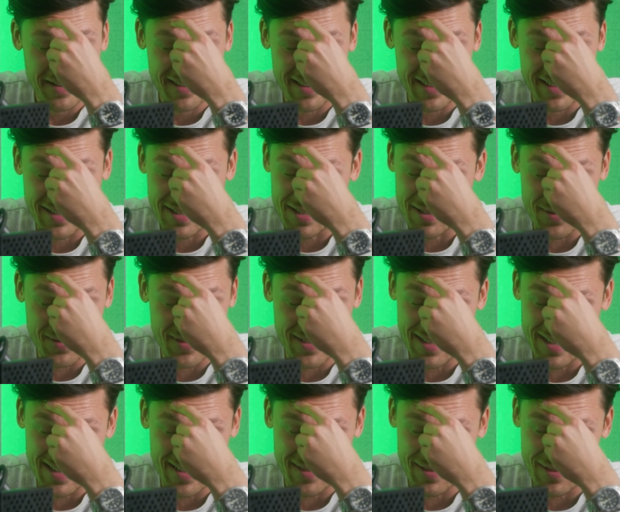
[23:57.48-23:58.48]

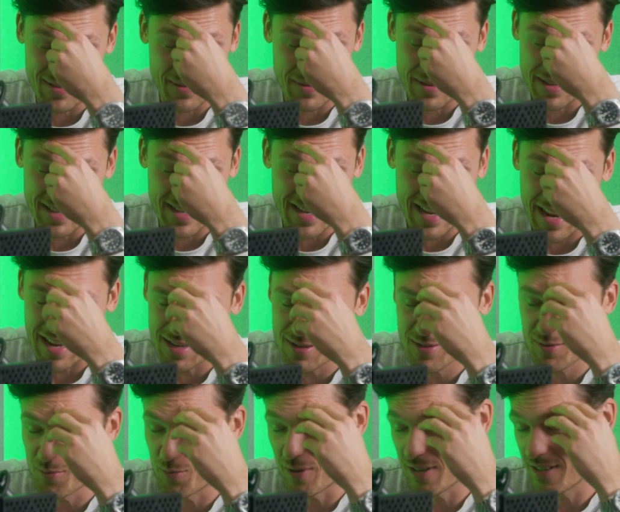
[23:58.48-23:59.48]
That has
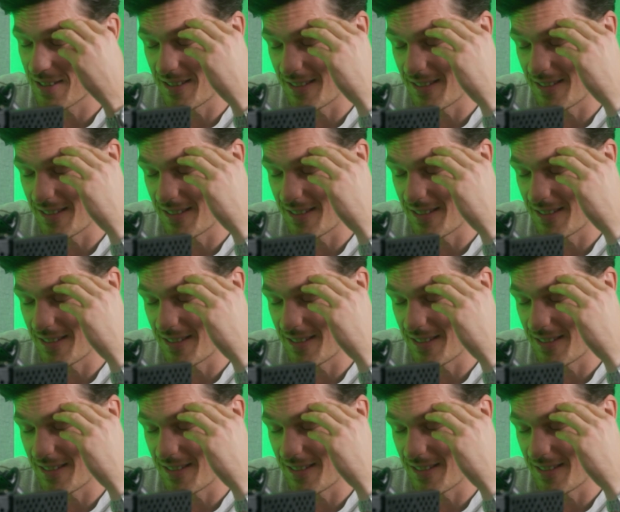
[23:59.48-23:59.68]
to work